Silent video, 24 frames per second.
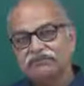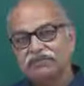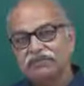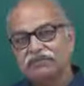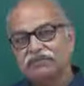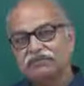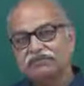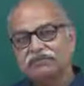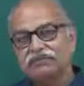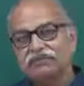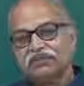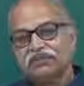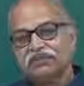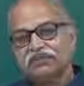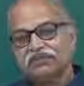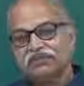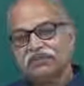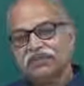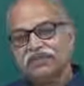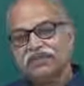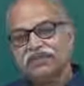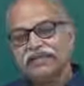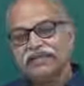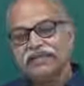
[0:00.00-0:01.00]
from
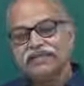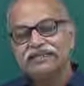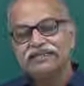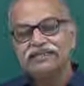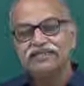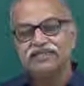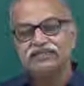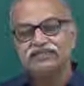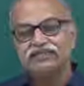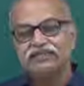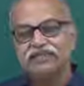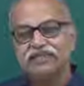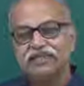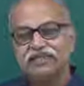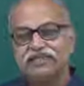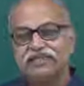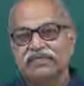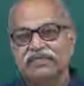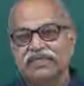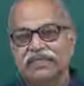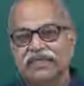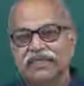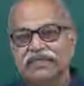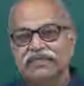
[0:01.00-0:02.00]
one end to the
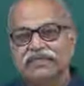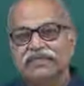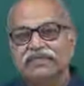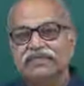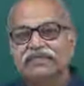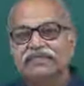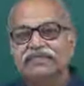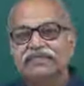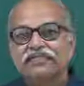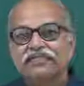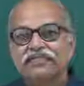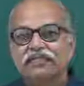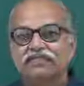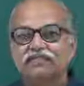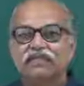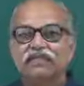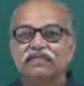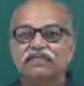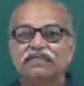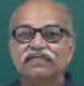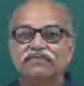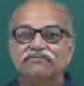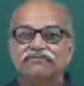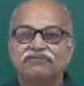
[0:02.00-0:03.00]
other end,
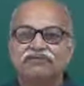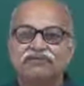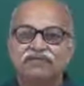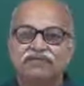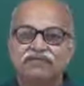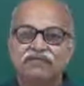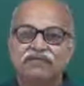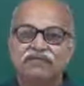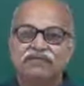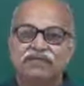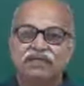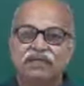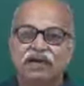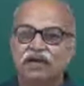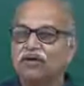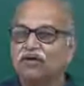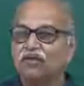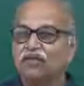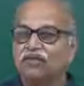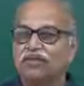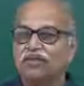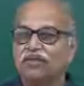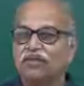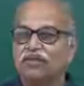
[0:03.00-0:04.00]
similarly for
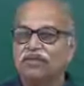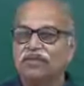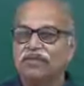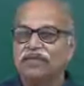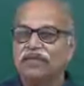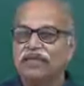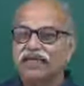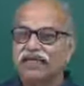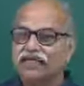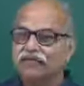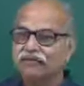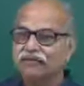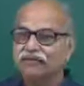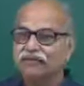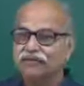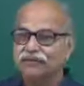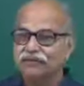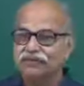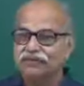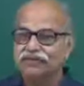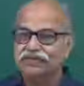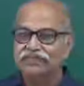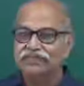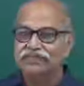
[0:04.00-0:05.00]
output and all
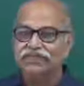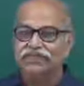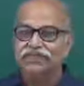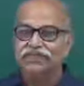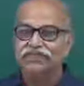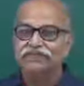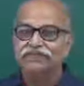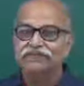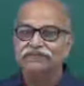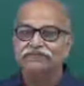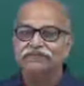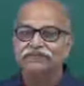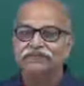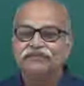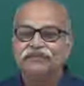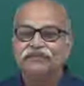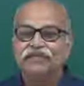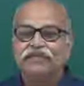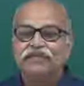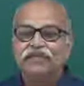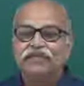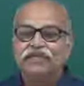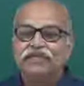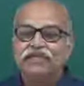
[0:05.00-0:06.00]
those things.
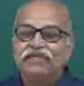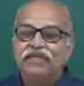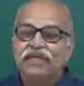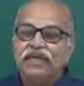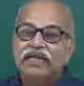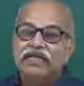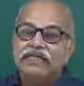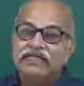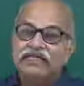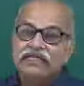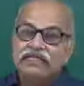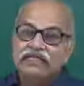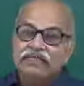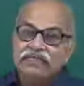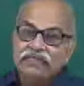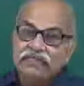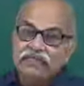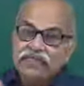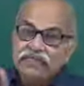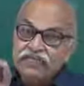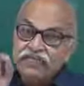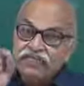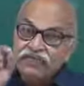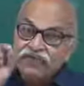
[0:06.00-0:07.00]
And
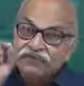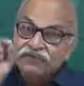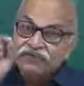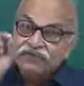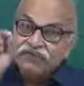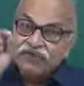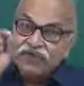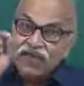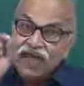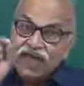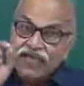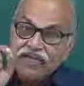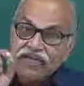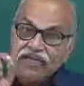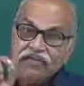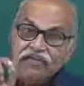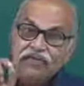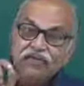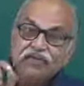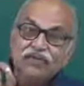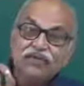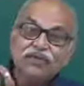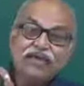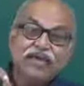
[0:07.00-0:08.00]
each
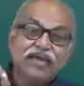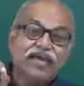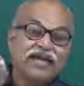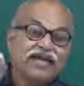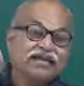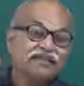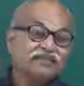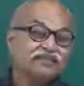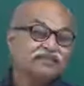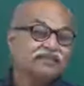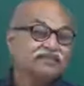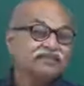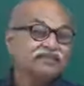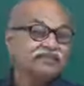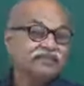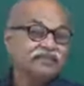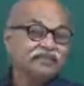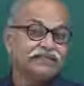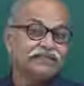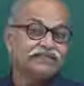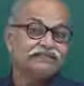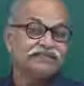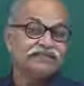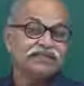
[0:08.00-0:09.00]
value has a
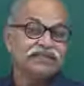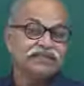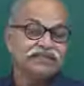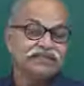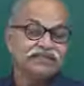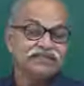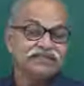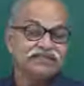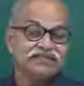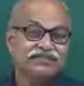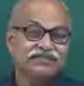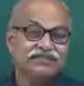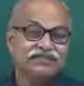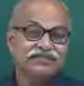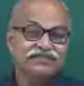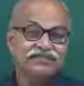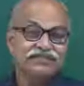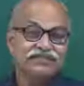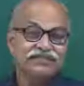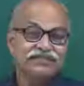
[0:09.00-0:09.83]
significance,